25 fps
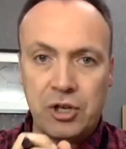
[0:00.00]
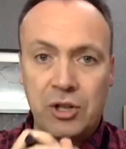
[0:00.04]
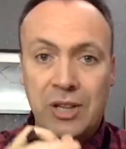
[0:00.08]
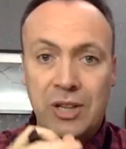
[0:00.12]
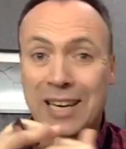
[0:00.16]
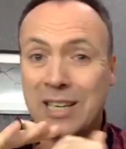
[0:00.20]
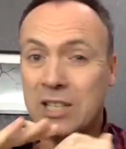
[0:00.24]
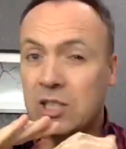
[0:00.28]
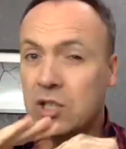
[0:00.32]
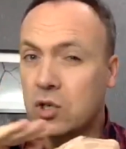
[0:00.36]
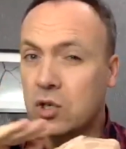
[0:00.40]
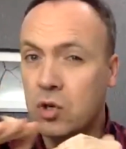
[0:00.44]
That
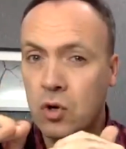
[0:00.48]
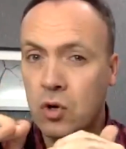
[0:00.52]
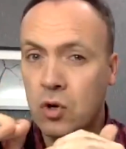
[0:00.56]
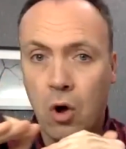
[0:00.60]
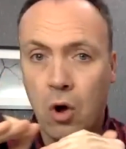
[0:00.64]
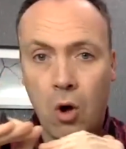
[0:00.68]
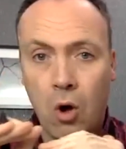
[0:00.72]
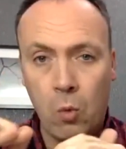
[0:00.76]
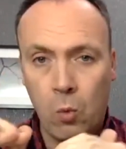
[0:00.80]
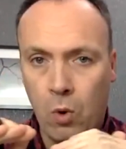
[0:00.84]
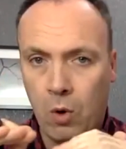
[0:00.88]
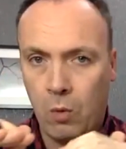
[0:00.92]
is
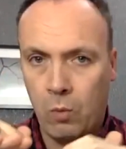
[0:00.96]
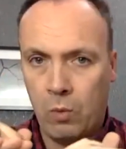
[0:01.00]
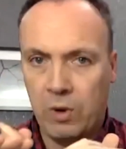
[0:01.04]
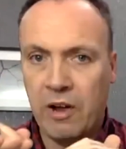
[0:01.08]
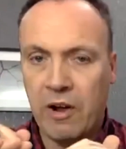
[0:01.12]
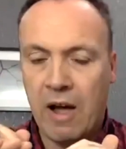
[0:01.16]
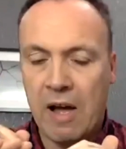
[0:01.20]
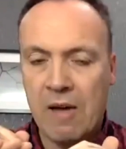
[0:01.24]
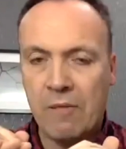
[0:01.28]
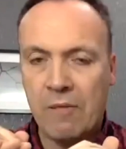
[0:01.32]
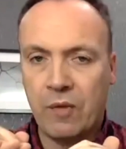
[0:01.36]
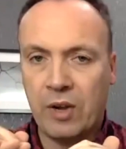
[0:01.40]
not what we
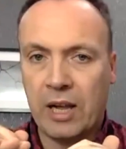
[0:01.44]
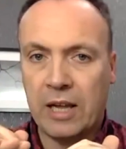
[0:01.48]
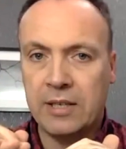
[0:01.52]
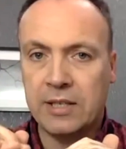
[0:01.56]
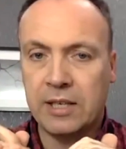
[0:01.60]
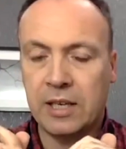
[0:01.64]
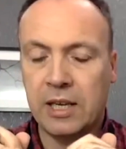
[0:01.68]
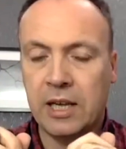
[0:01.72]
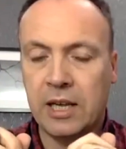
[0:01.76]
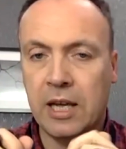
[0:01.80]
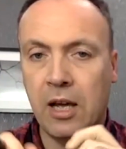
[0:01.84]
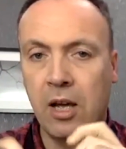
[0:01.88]
are
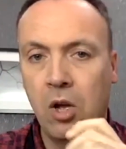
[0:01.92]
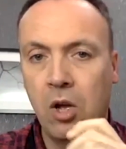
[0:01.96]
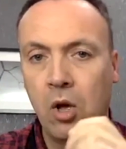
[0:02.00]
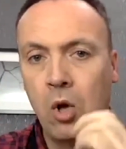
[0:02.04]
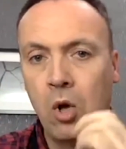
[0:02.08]
advocating here.